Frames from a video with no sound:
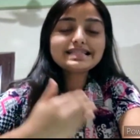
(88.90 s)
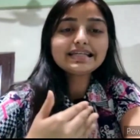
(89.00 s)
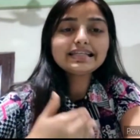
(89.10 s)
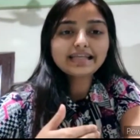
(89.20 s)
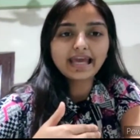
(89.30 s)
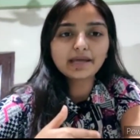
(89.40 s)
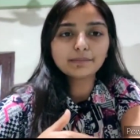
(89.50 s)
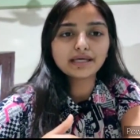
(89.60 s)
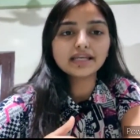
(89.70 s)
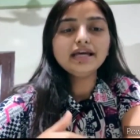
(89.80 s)
Sin
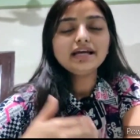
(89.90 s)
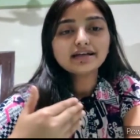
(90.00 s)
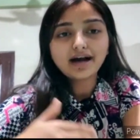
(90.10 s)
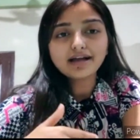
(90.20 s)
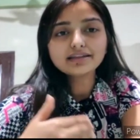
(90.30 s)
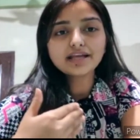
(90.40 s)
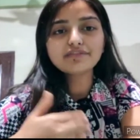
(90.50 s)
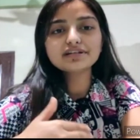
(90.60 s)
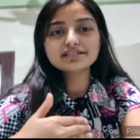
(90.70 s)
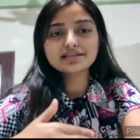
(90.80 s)
came in. God
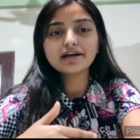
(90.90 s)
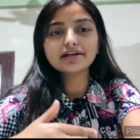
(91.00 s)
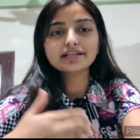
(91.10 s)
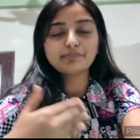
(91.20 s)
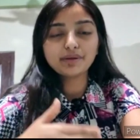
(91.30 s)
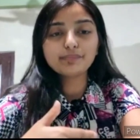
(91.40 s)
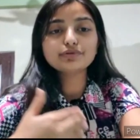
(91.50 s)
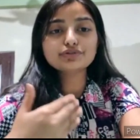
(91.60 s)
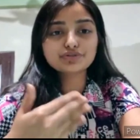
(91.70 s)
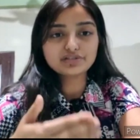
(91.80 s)
never desired that
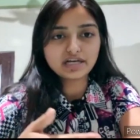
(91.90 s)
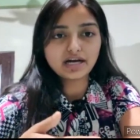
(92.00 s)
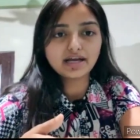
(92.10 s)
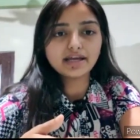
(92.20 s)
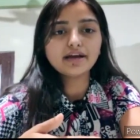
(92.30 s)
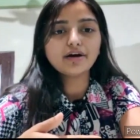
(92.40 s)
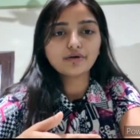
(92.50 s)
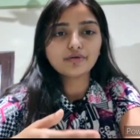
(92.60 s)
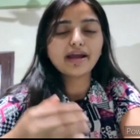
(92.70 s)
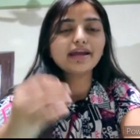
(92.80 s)
people should die,
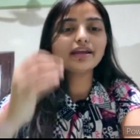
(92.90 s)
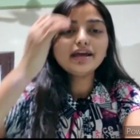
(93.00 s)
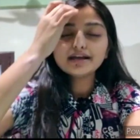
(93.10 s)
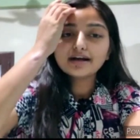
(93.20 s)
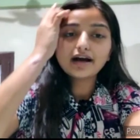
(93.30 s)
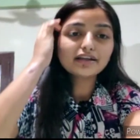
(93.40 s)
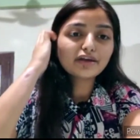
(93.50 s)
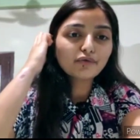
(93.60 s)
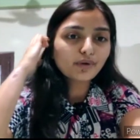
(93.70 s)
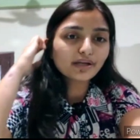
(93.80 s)
all right? God
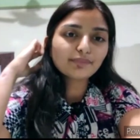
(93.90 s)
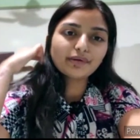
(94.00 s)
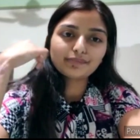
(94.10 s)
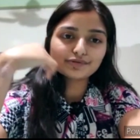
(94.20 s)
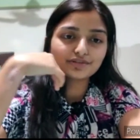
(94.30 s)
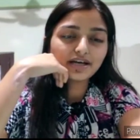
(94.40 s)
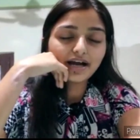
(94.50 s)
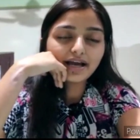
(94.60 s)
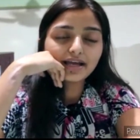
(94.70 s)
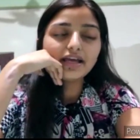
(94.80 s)
never wanted people to
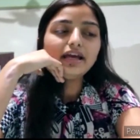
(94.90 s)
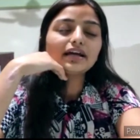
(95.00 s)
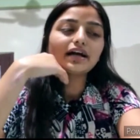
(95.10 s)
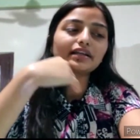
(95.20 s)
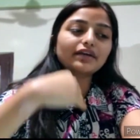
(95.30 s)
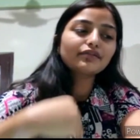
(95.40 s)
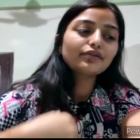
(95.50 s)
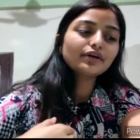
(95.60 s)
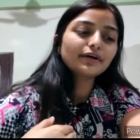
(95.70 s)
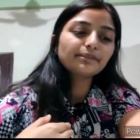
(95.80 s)
die. God
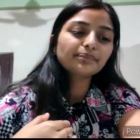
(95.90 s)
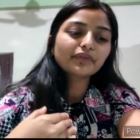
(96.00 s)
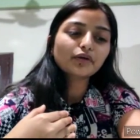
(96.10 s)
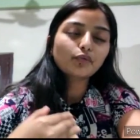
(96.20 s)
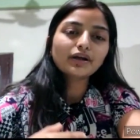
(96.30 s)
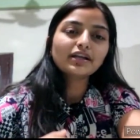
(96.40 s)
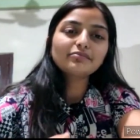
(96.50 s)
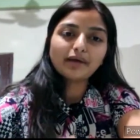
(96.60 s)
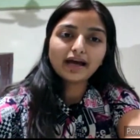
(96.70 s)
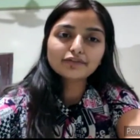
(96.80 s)
never
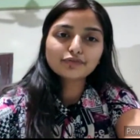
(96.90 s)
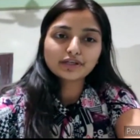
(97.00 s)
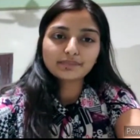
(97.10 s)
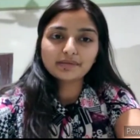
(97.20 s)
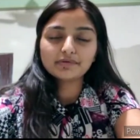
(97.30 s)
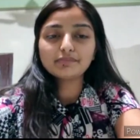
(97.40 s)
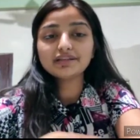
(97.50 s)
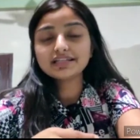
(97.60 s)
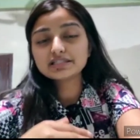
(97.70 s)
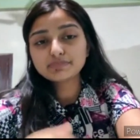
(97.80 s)
wanted bad for the people,
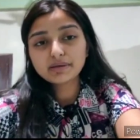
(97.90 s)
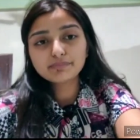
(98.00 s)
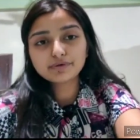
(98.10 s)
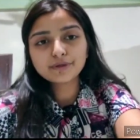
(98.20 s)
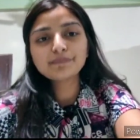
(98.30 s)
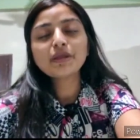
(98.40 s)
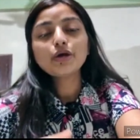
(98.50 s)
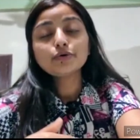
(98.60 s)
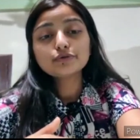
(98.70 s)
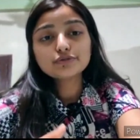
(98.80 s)
but it's people
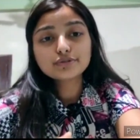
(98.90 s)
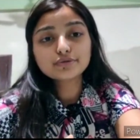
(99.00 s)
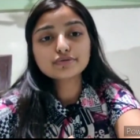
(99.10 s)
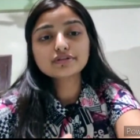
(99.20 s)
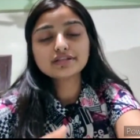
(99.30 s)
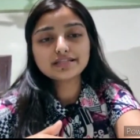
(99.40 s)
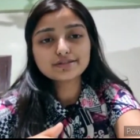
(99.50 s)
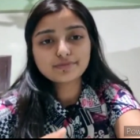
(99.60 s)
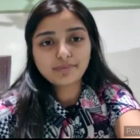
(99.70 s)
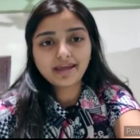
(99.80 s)
who choose to
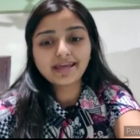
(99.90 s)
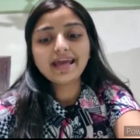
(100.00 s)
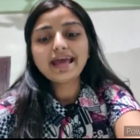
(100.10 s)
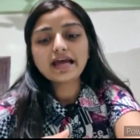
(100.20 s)
disobey.